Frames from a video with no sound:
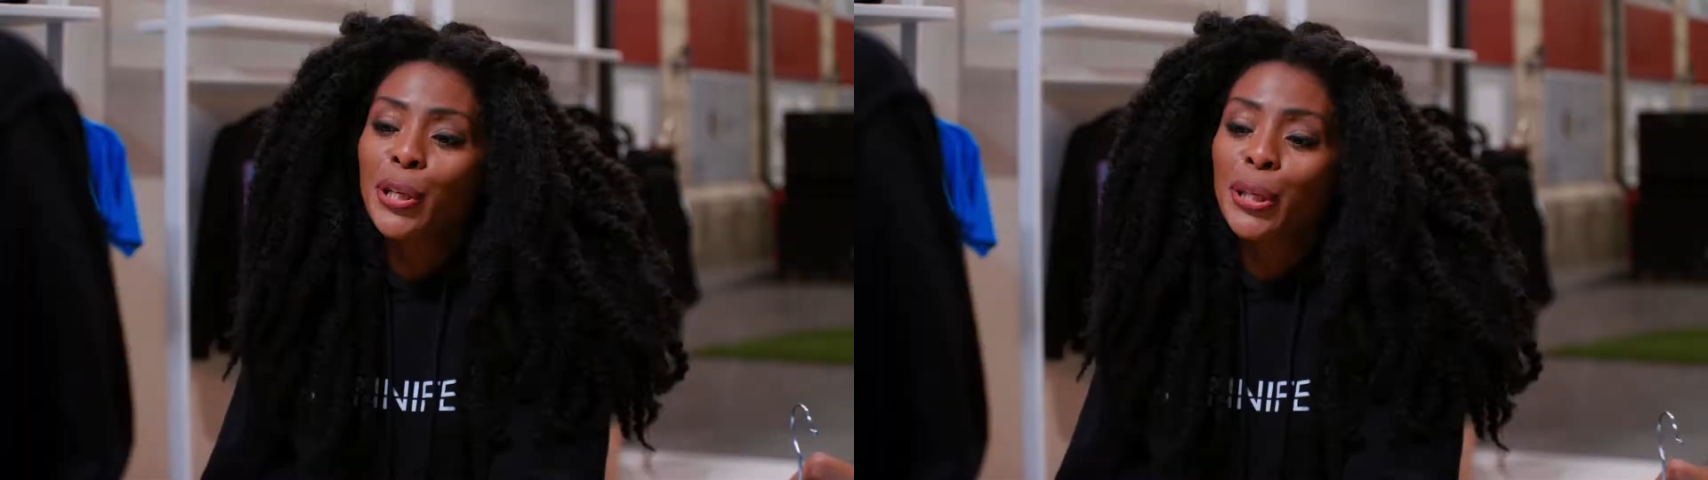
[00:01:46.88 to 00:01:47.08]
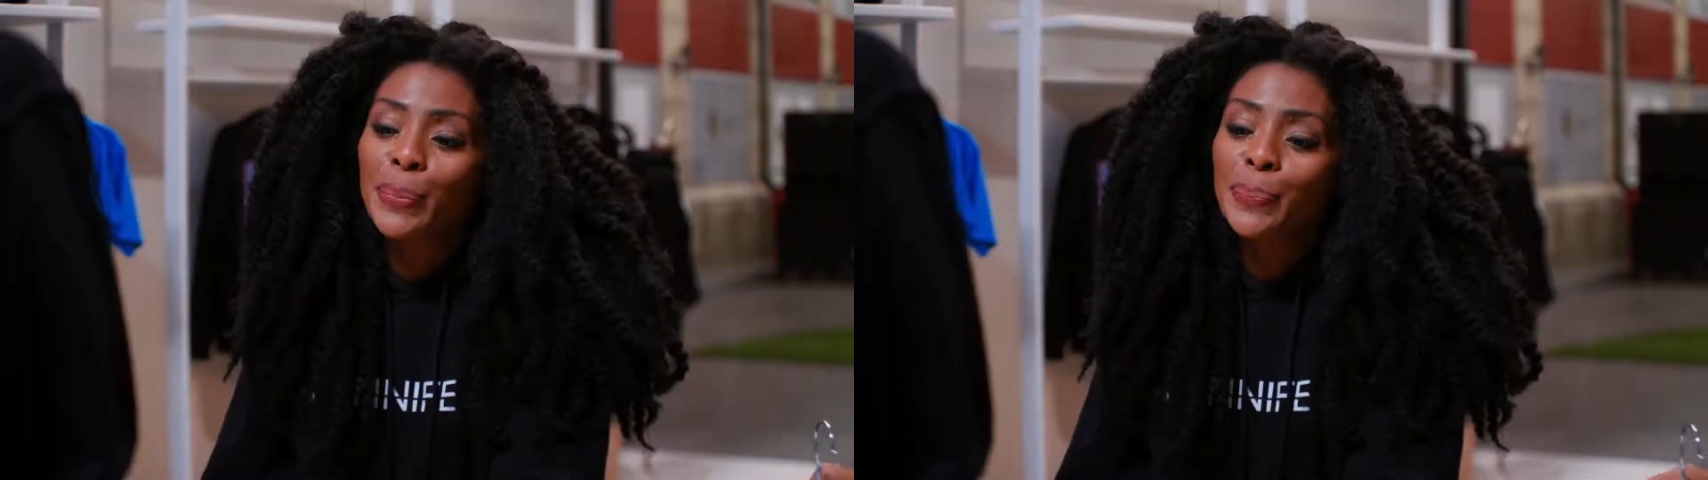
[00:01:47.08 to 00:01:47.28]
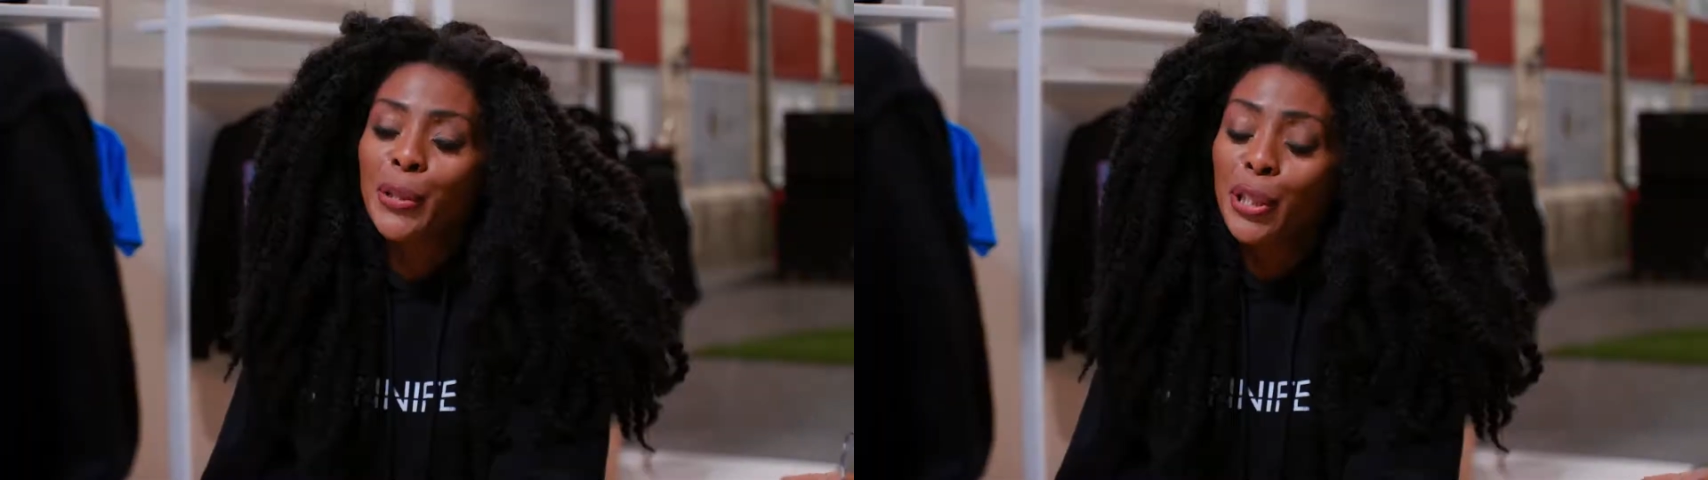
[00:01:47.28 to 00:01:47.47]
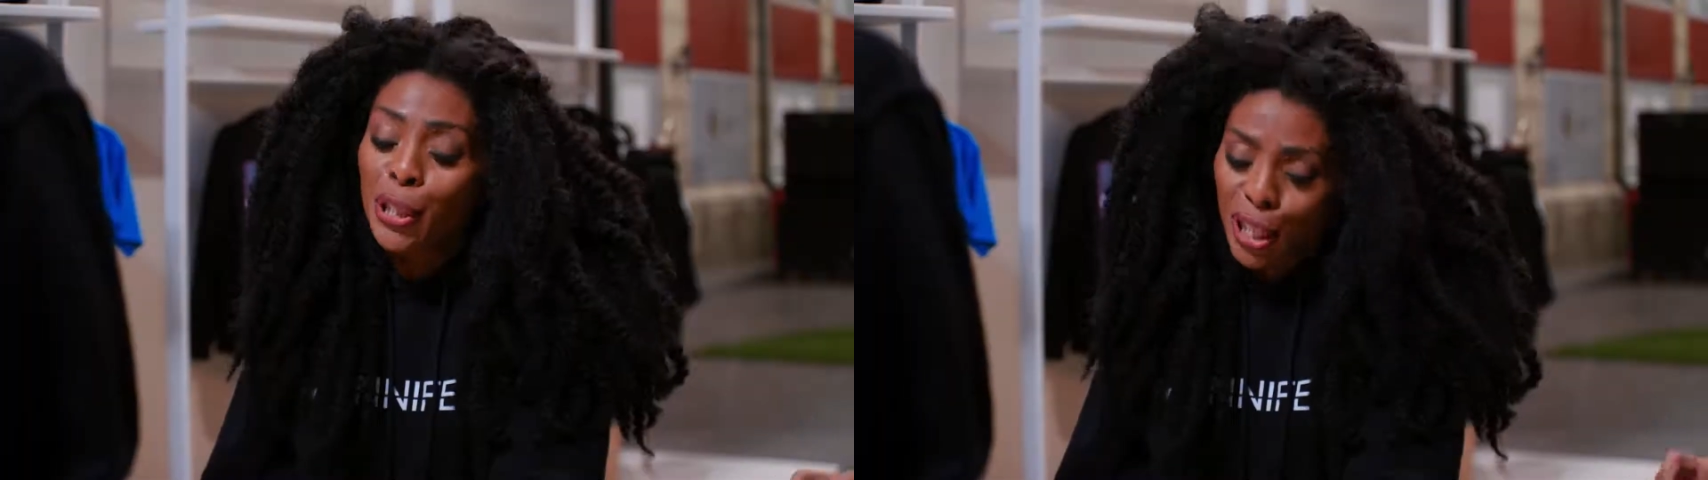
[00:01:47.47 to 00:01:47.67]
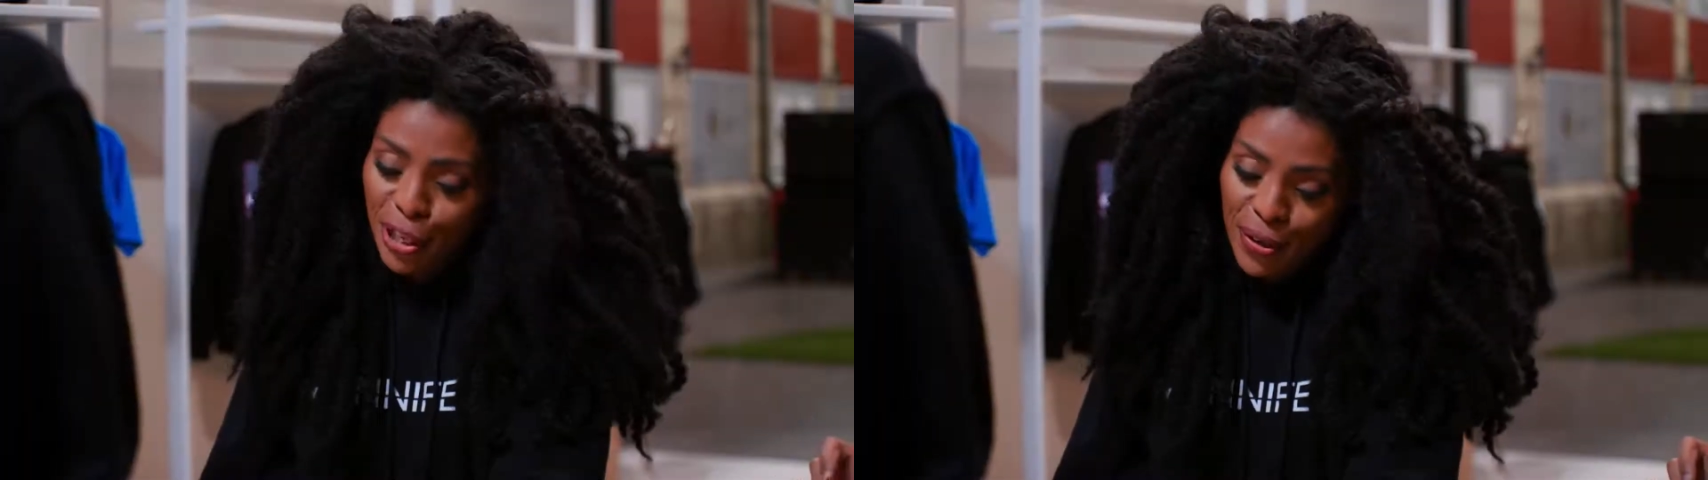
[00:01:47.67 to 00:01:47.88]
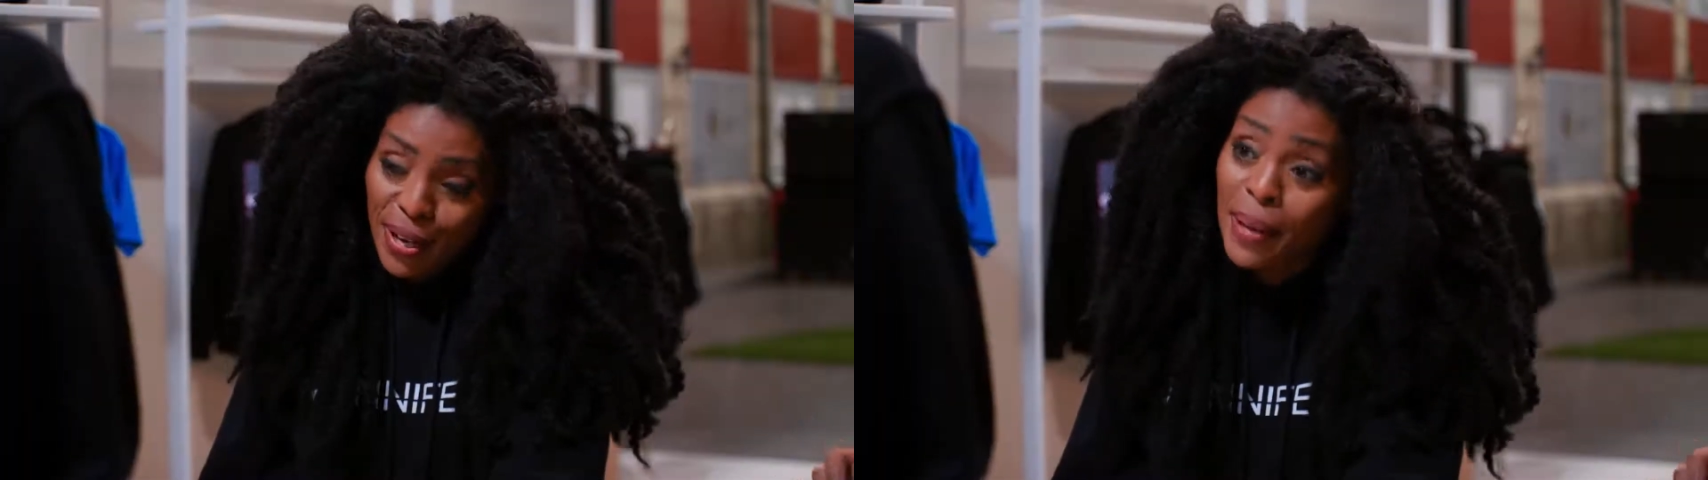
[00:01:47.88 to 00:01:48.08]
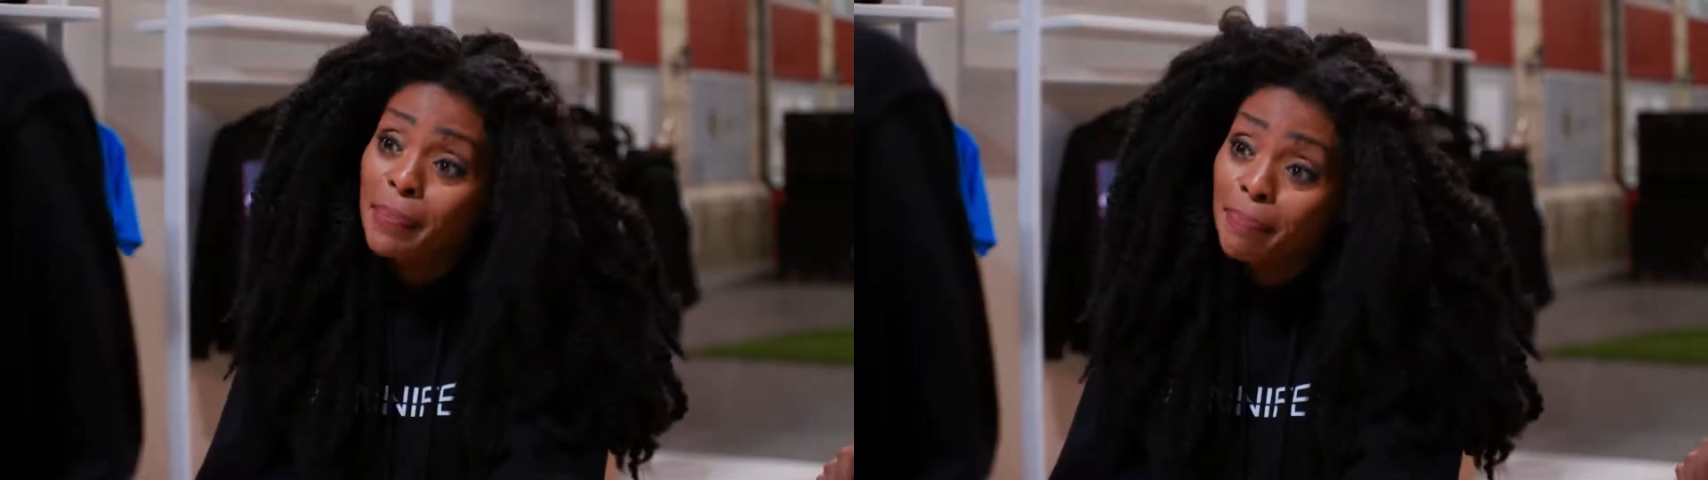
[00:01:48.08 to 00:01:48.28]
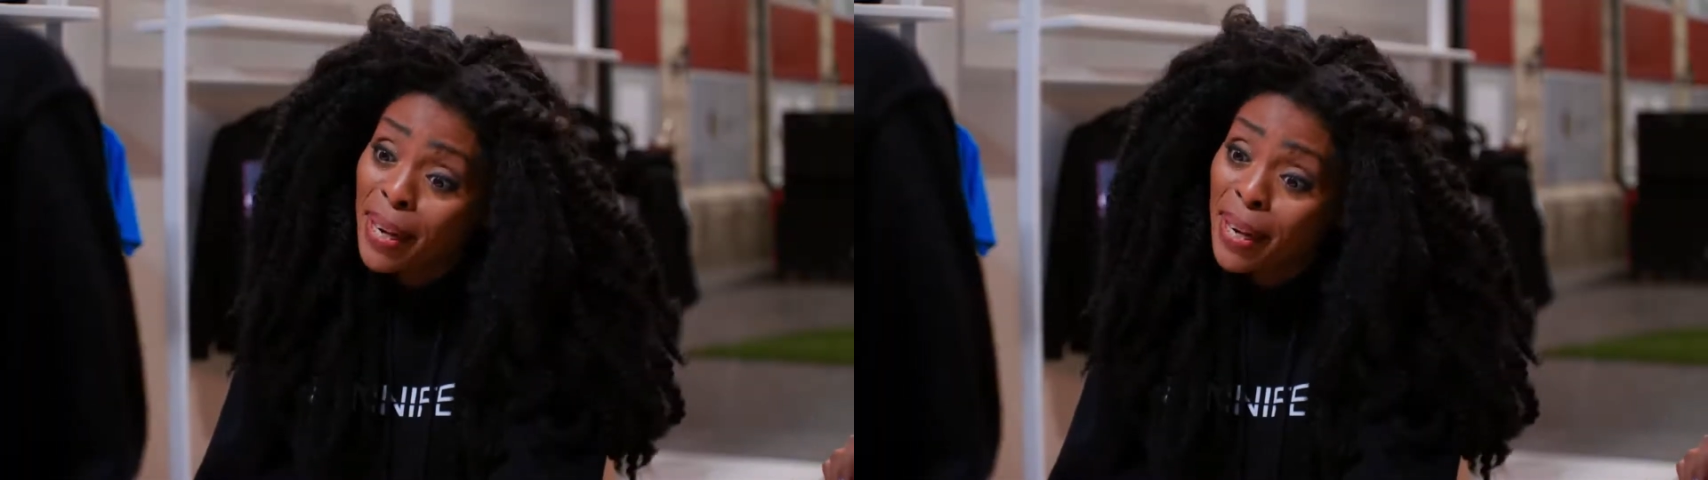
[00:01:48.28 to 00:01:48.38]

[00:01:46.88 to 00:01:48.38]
Um, look here, um,